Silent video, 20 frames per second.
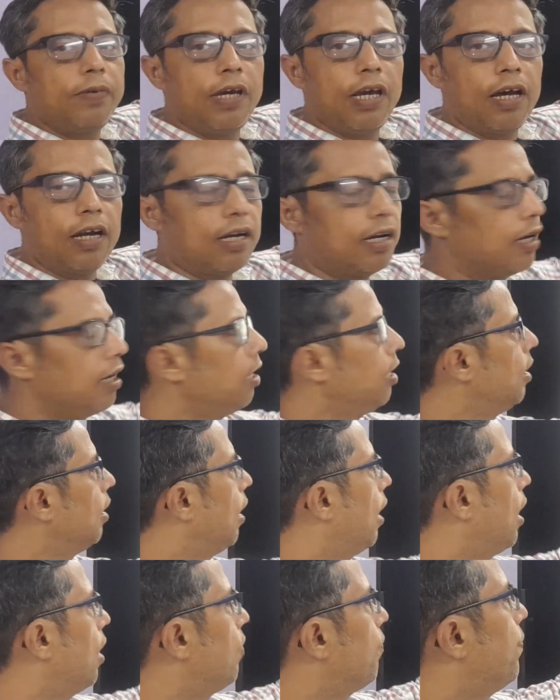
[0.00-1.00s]
VR,
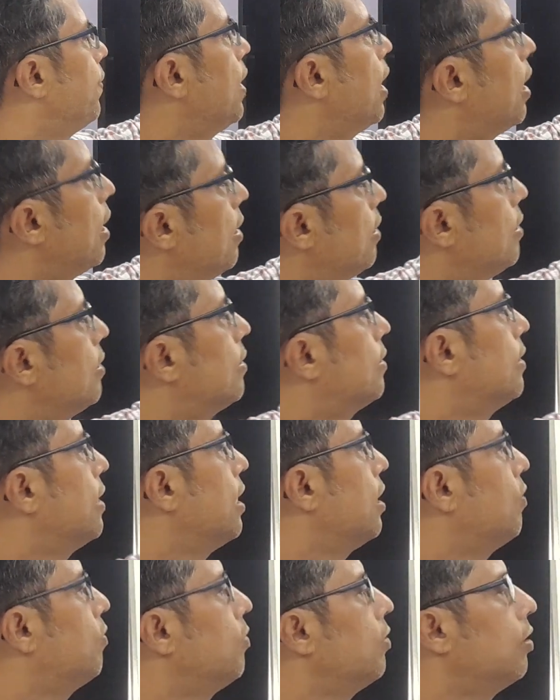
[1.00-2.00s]
and VR is in
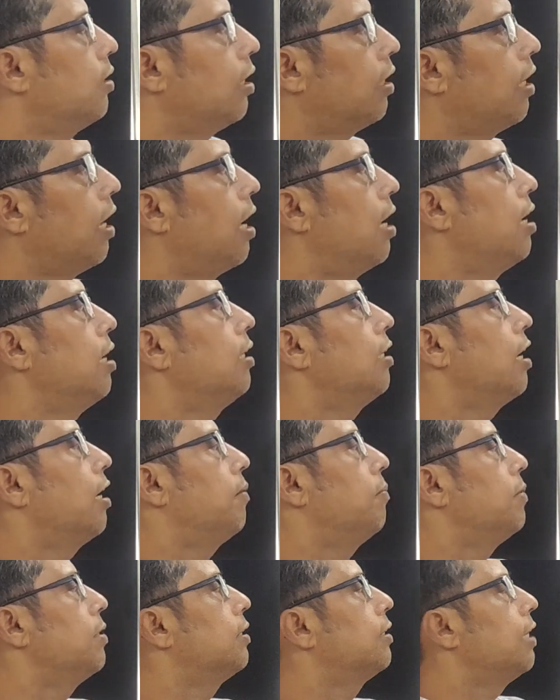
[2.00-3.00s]
sync with the current.
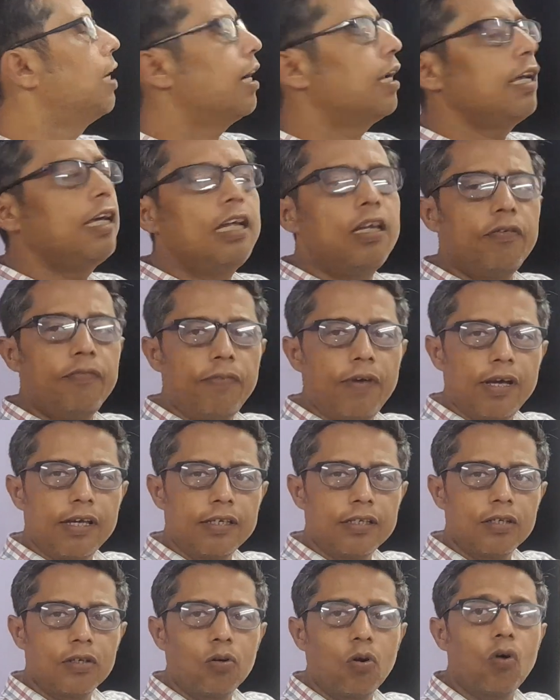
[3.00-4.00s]
That means they are in
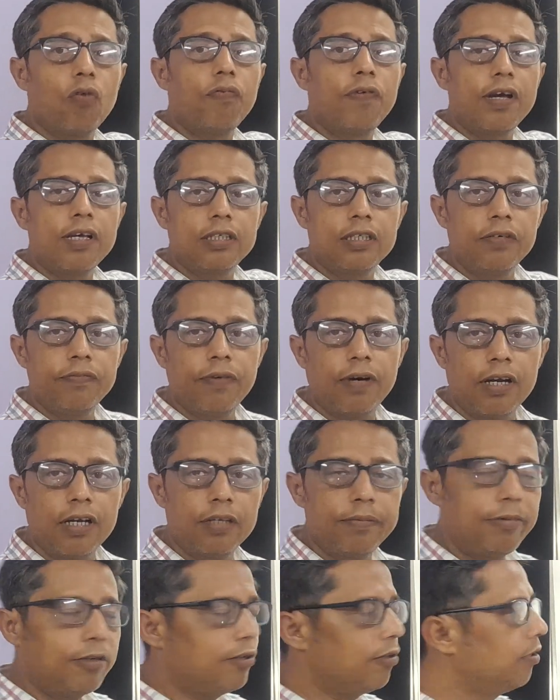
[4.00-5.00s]
phase, no phase
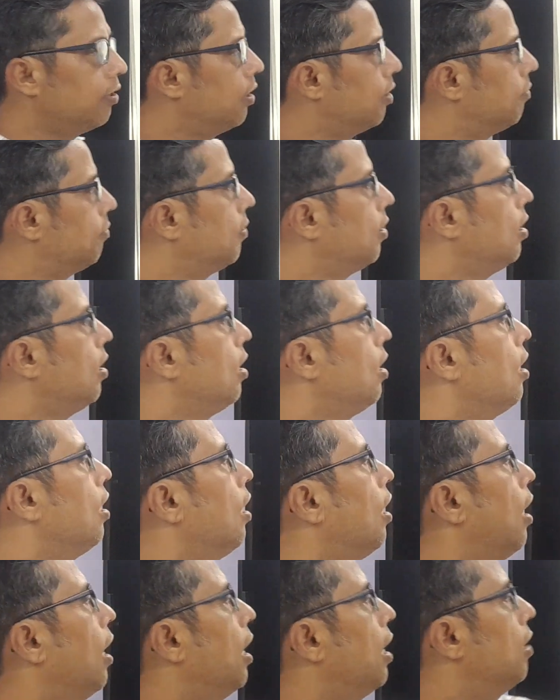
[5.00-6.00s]
difference between them.
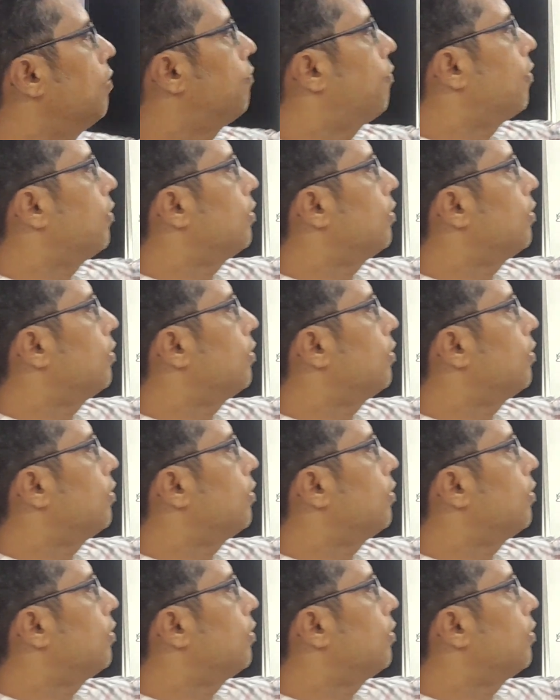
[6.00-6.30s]
And